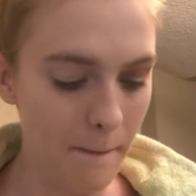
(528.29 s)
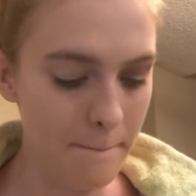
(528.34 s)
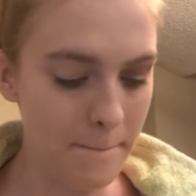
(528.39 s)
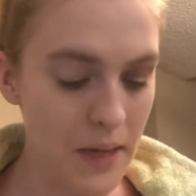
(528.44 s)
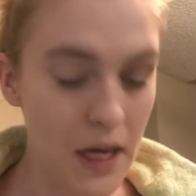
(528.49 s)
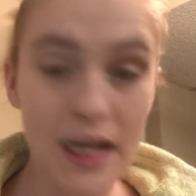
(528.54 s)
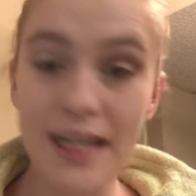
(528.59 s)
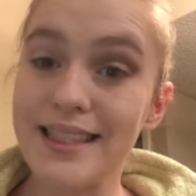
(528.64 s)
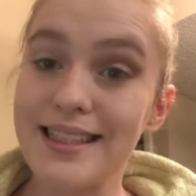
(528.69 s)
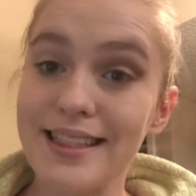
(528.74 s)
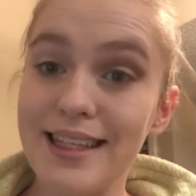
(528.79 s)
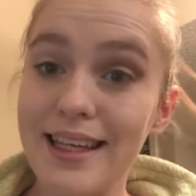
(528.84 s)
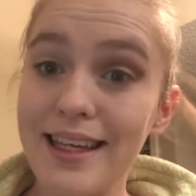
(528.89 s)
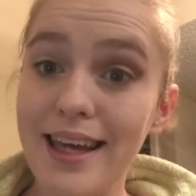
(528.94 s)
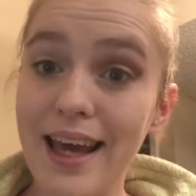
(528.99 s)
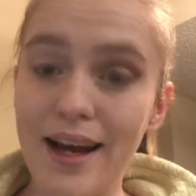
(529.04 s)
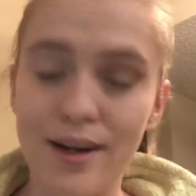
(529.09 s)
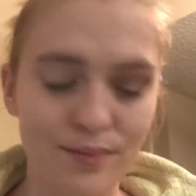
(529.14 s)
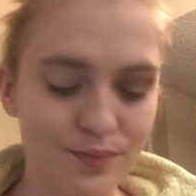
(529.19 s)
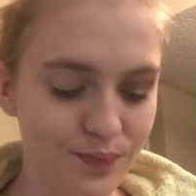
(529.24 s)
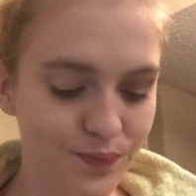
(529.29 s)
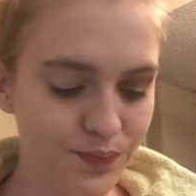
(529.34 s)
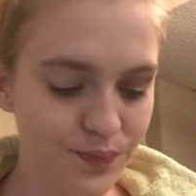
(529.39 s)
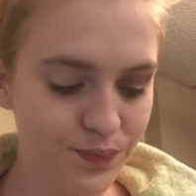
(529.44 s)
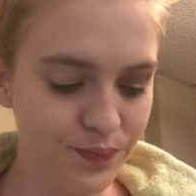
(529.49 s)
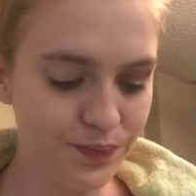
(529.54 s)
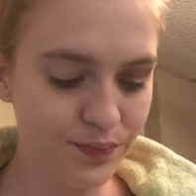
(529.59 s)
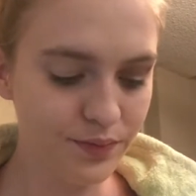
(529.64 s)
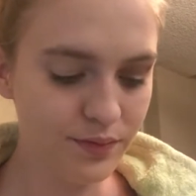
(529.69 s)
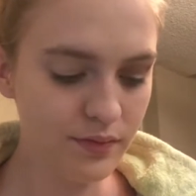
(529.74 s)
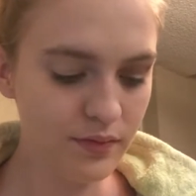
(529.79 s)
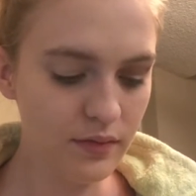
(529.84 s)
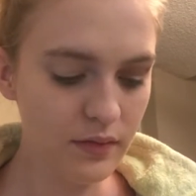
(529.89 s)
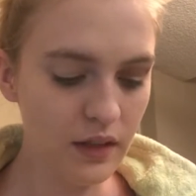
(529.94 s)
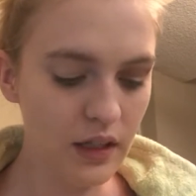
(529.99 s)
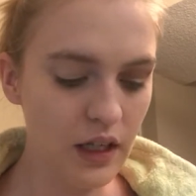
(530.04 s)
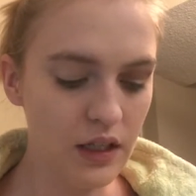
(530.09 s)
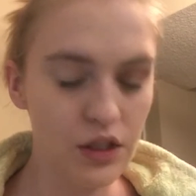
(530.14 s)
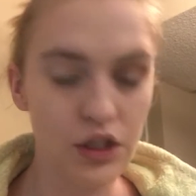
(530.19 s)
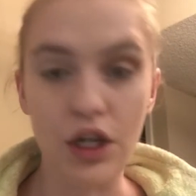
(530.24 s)
But yeah.
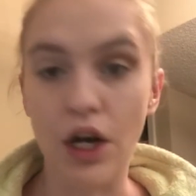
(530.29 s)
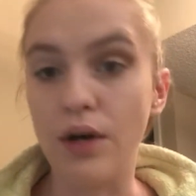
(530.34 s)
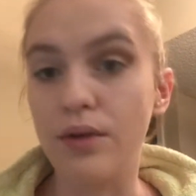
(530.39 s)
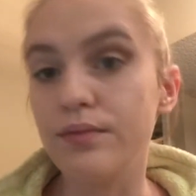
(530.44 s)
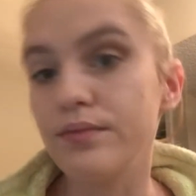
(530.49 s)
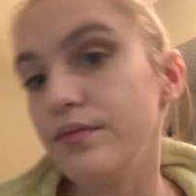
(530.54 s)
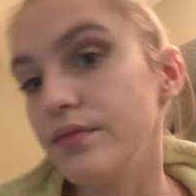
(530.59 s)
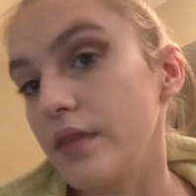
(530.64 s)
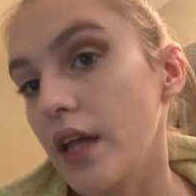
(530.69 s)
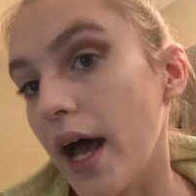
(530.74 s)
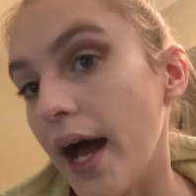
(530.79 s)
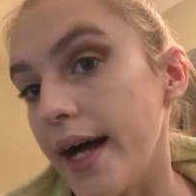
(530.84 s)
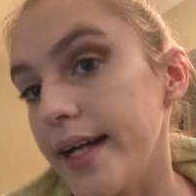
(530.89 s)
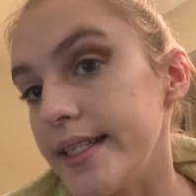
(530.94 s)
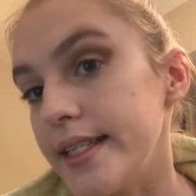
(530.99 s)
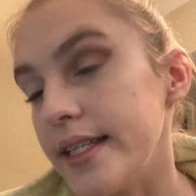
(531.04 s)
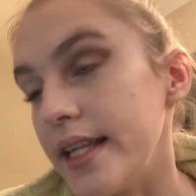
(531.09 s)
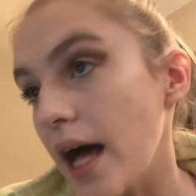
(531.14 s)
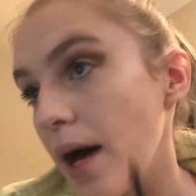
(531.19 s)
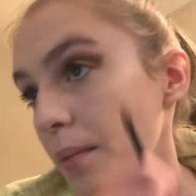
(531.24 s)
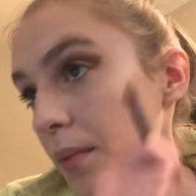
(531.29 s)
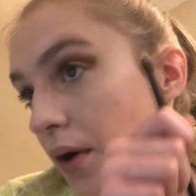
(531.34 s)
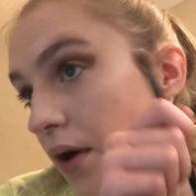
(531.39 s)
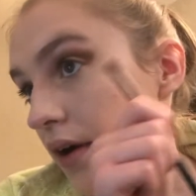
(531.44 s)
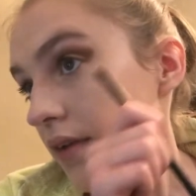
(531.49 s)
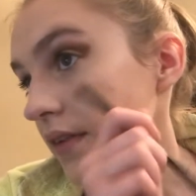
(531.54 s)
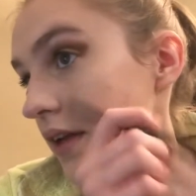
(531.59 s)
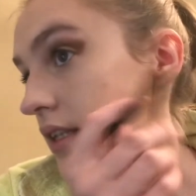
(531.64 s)
So I did that part.